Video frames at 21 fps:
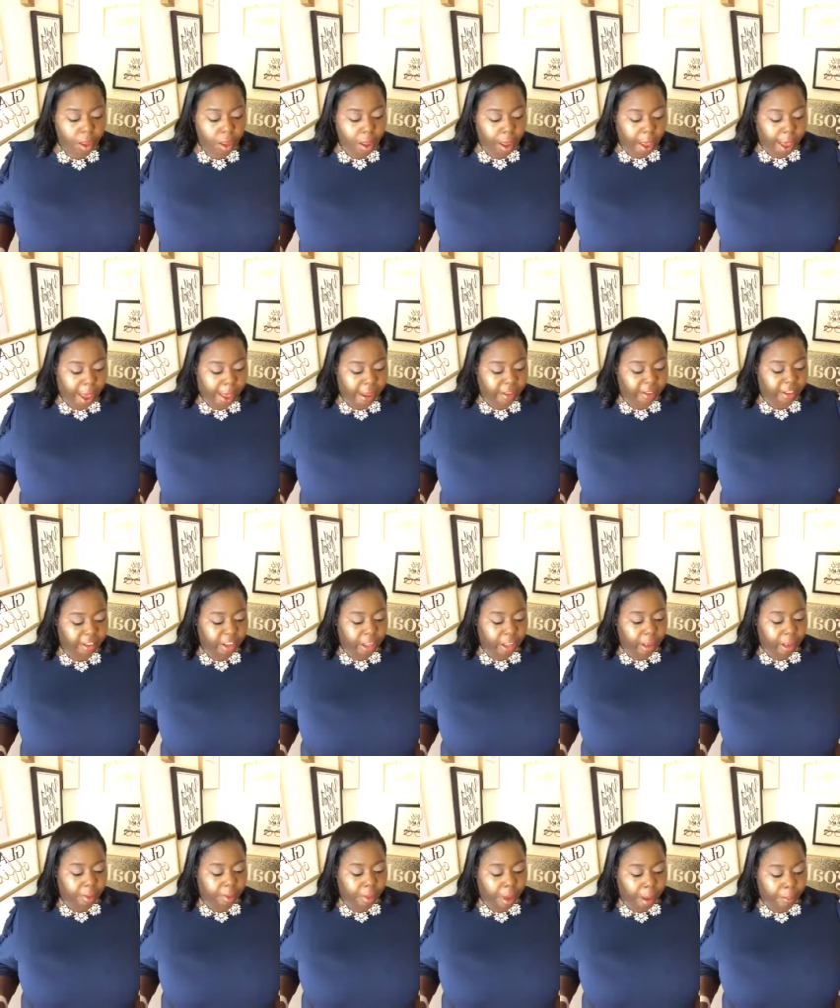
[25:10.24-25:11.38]
ask
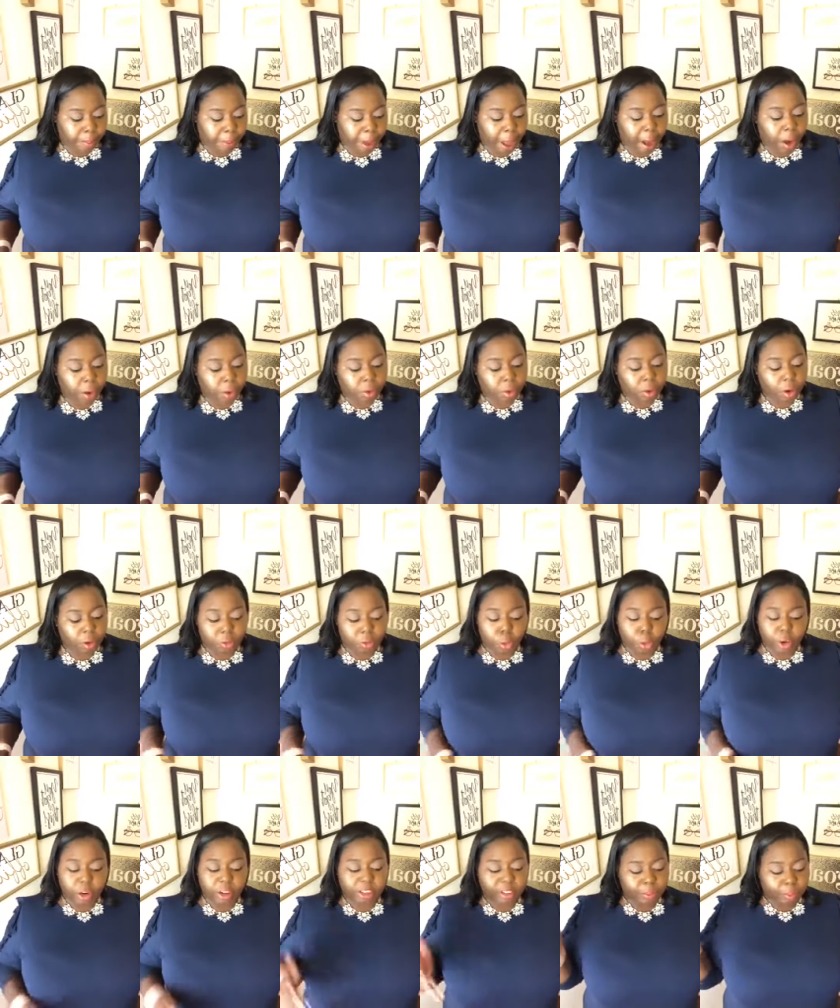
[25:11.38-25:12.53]
them about, of
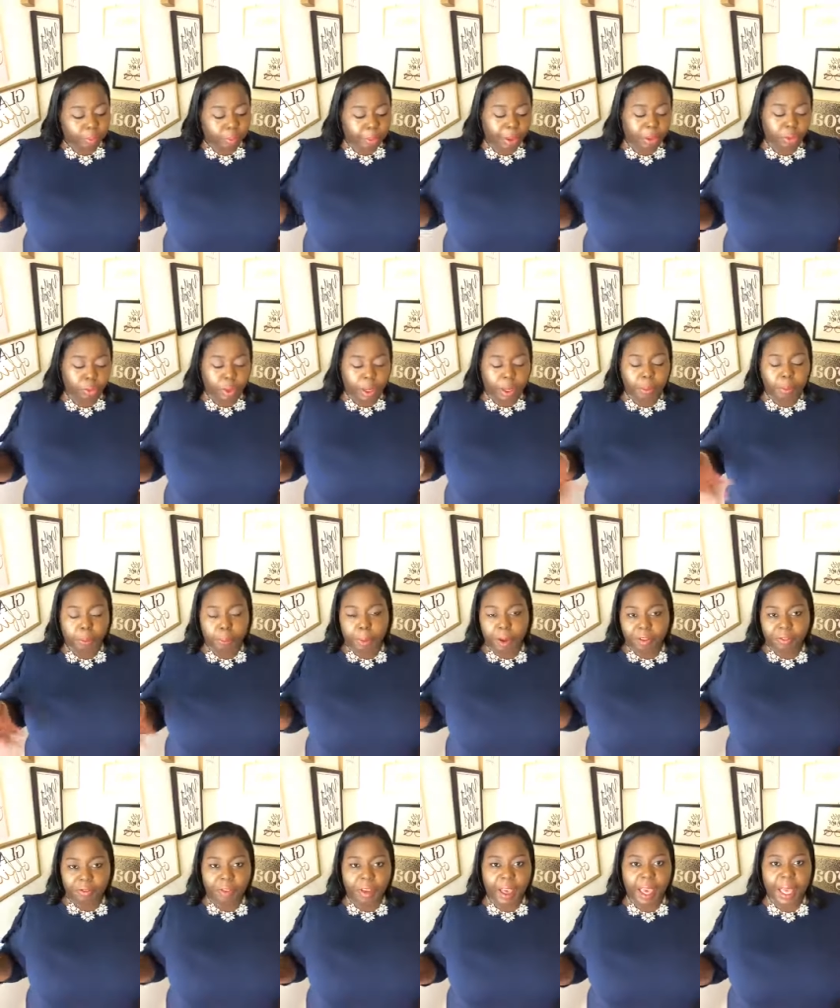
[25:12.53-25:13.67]
course, between
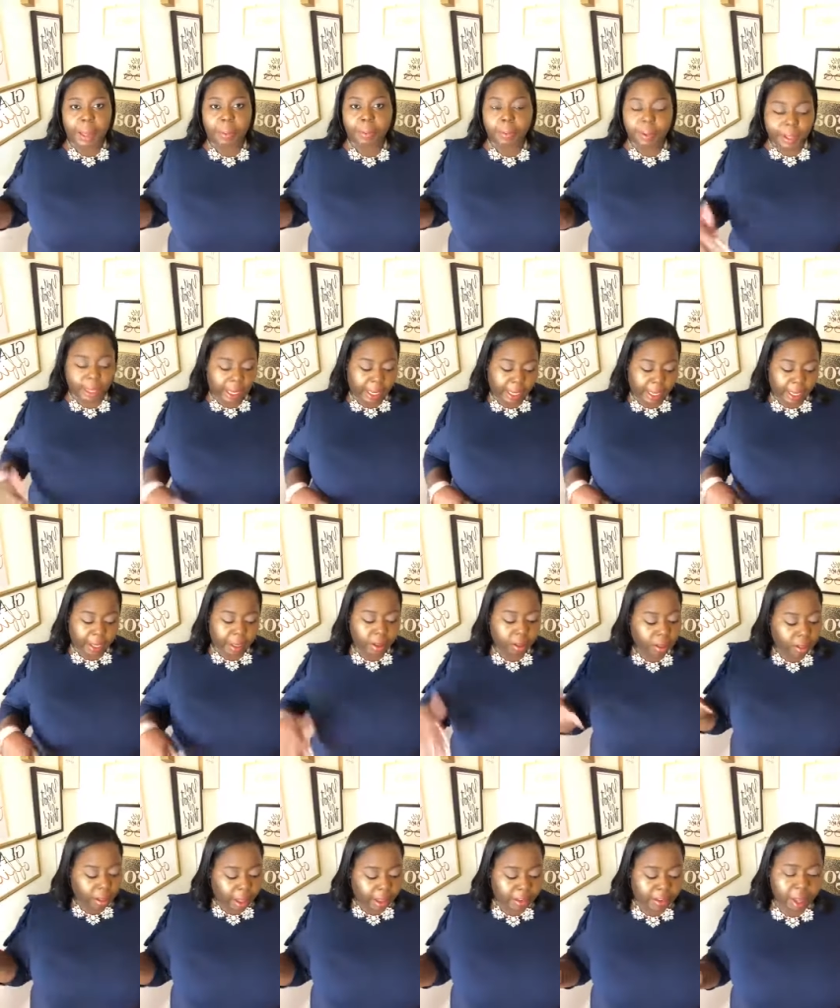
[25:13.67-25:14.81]
buffet and plated,
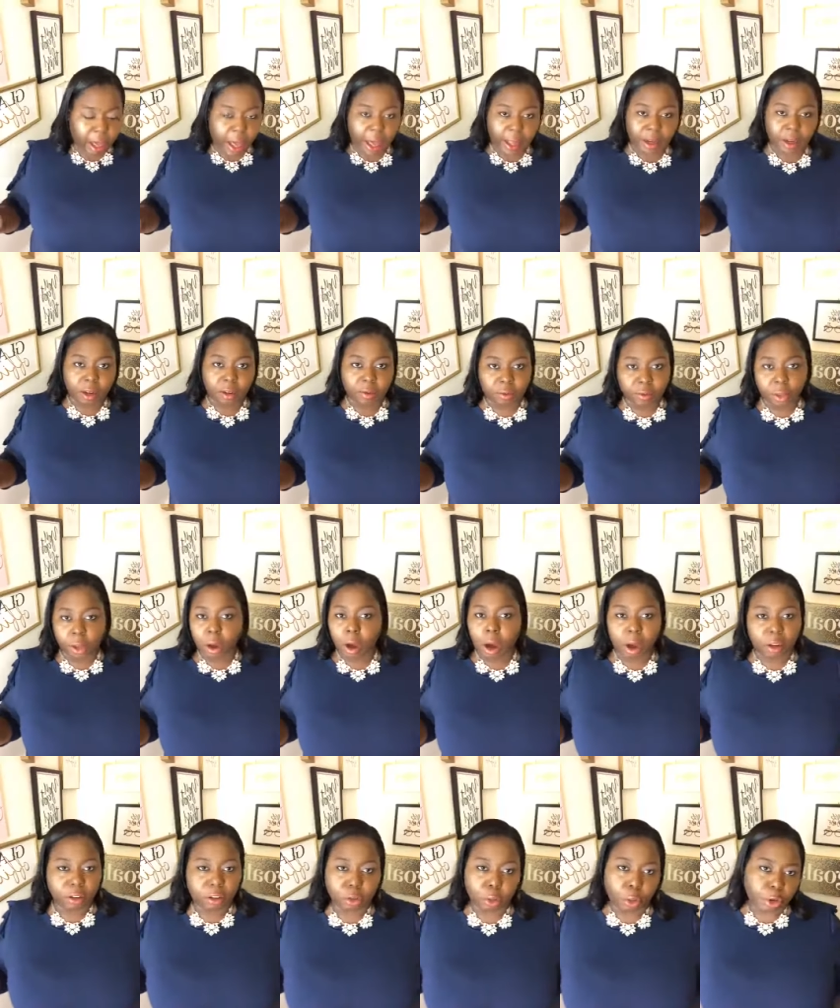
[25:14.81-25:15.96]
that's kind of, the
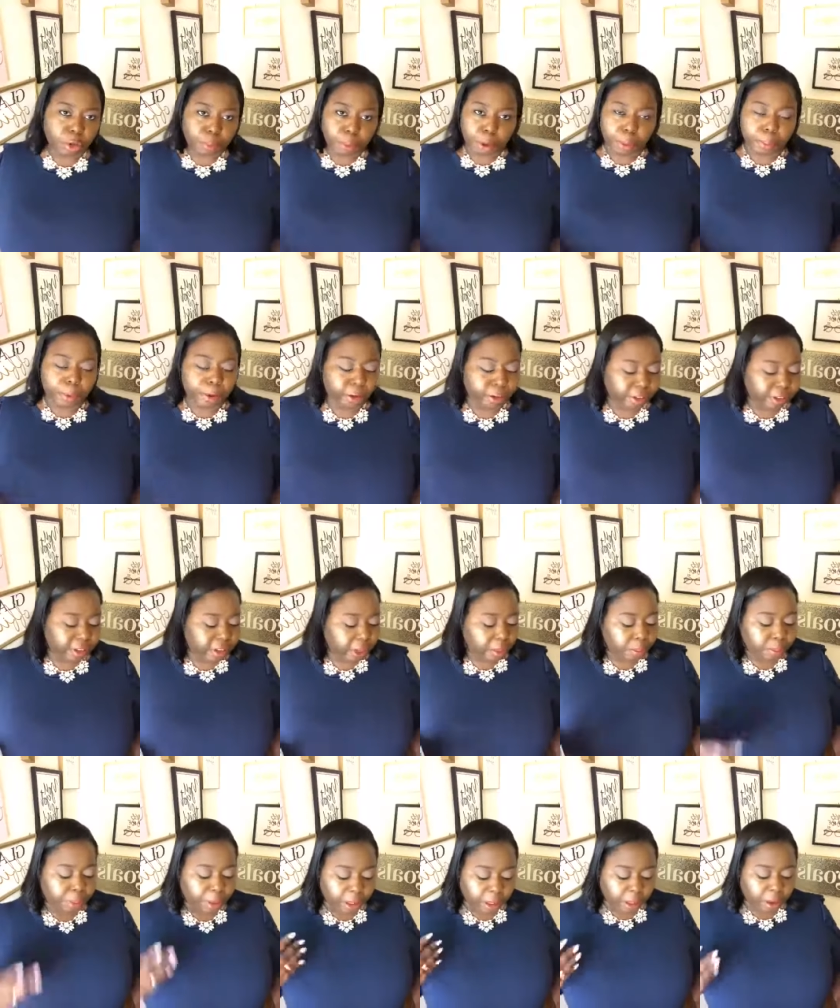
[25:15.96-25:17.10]
cost is always per person,
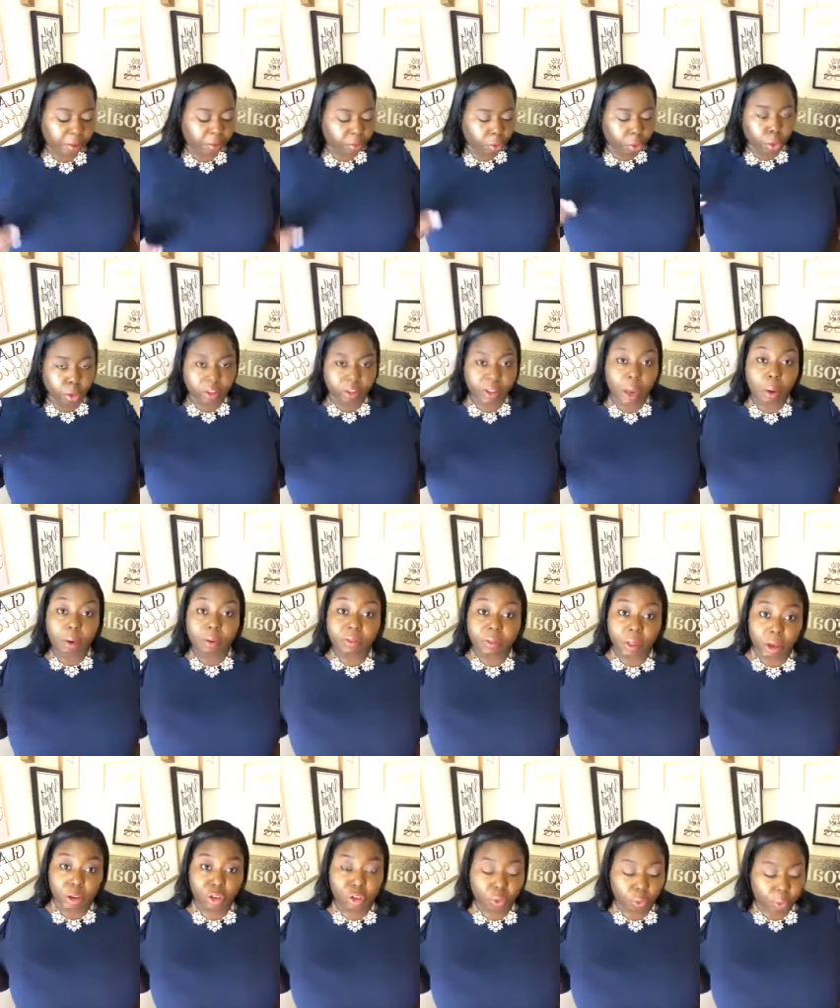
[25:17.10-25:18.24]
but of course that will
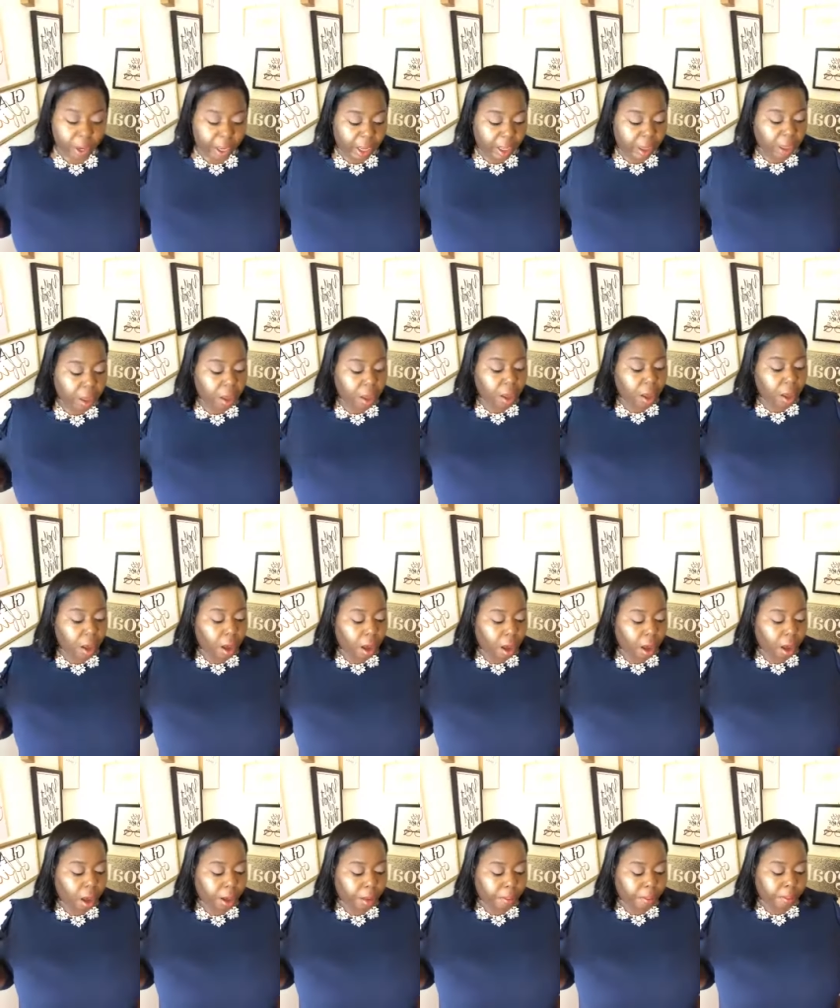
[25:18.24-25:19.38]
fluctuate.
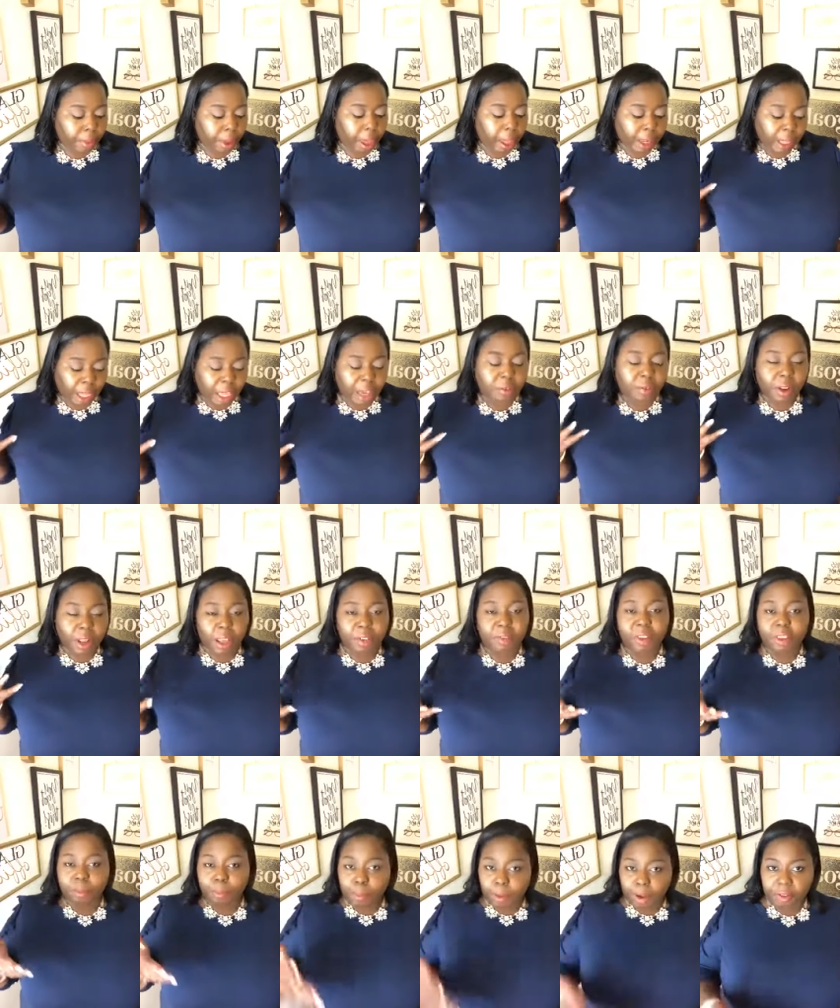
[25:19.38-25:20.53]
Um, and even if
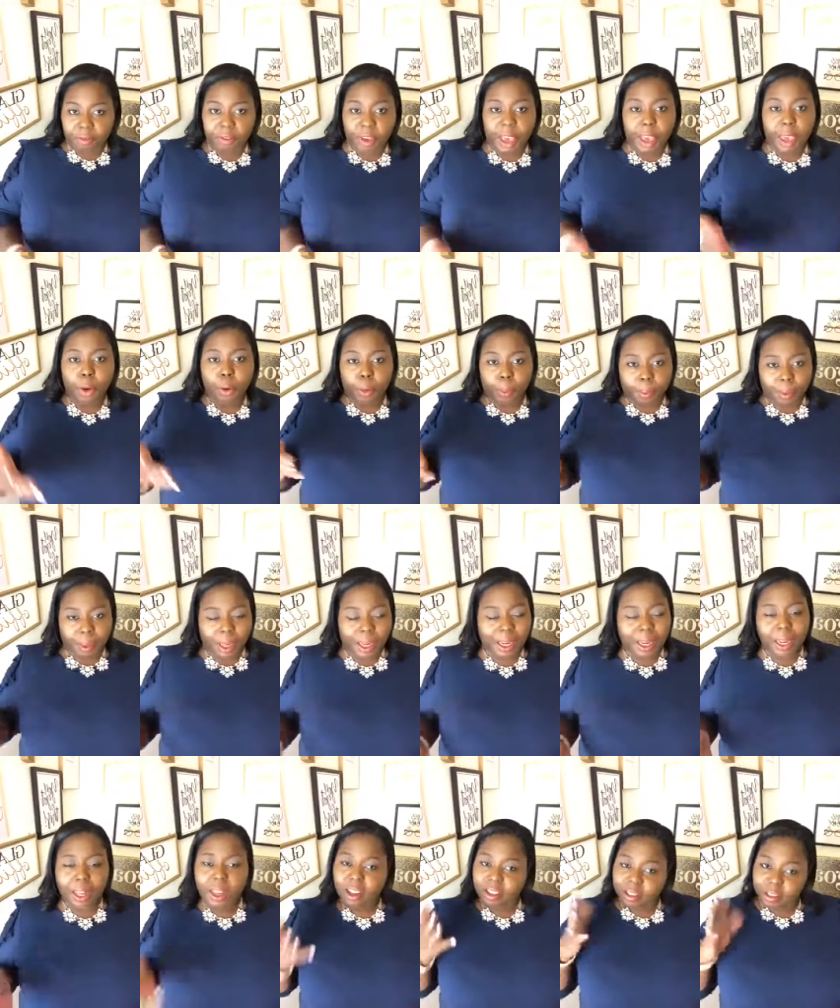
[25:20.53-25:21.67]
it's buffet or plated,
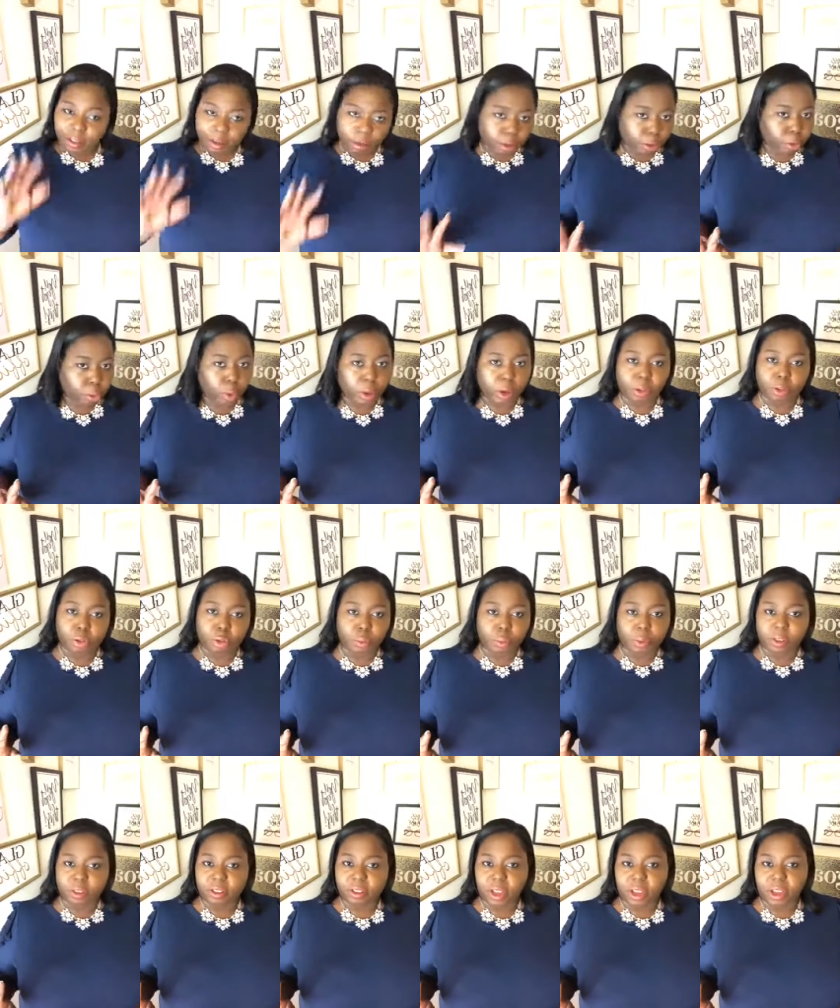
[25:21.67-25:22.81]
it's still a twenty-two
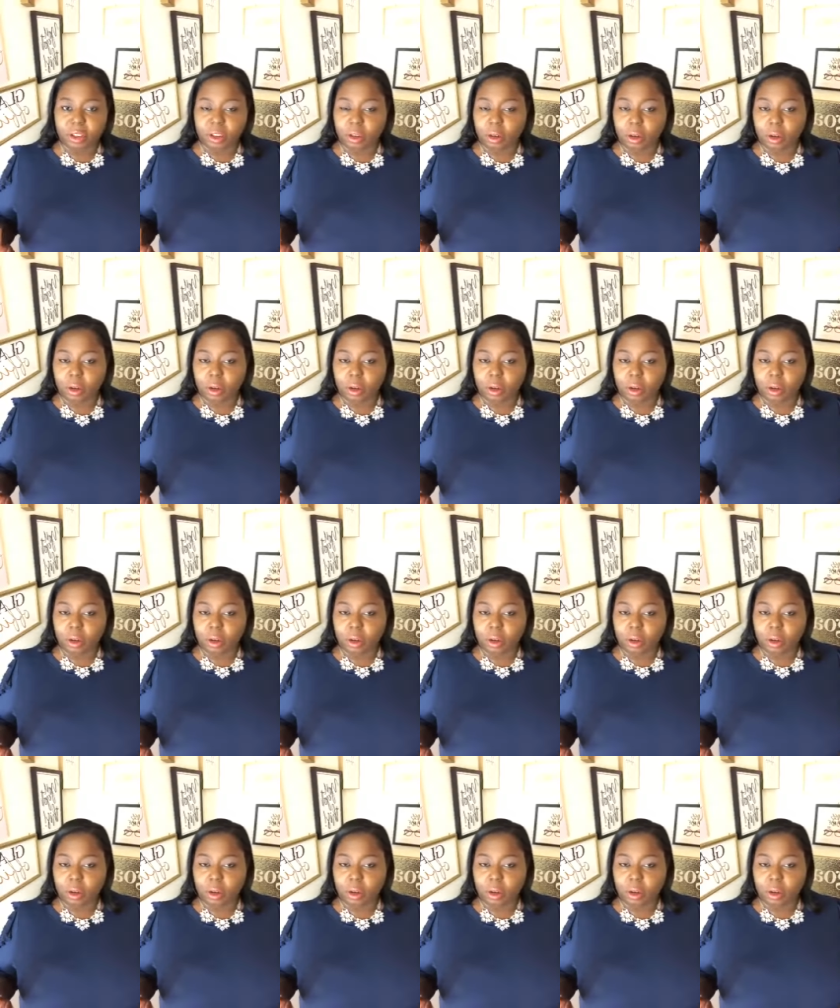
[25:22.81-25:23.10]
percent